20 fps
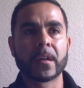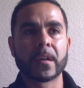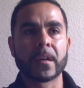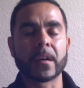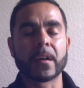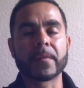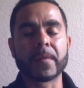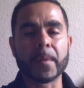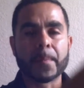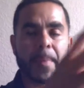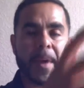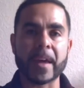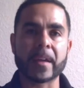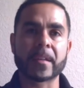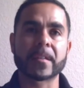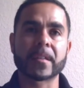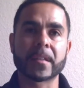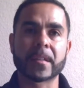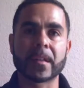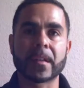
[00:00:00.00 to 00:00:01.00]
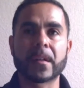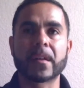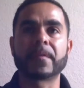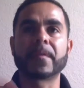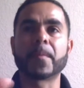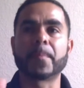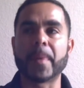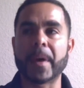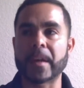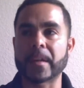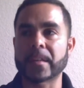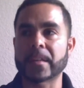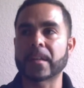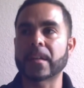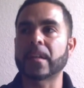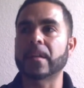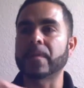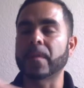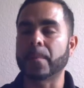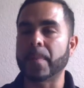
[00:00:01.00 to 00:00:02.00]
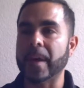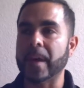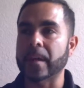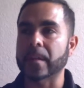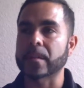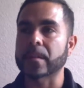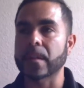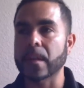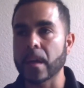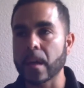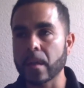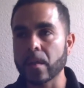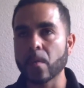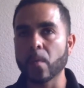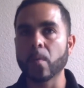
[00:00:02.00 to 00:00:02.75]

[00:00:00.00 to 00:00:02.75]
of the best of the best of the best in the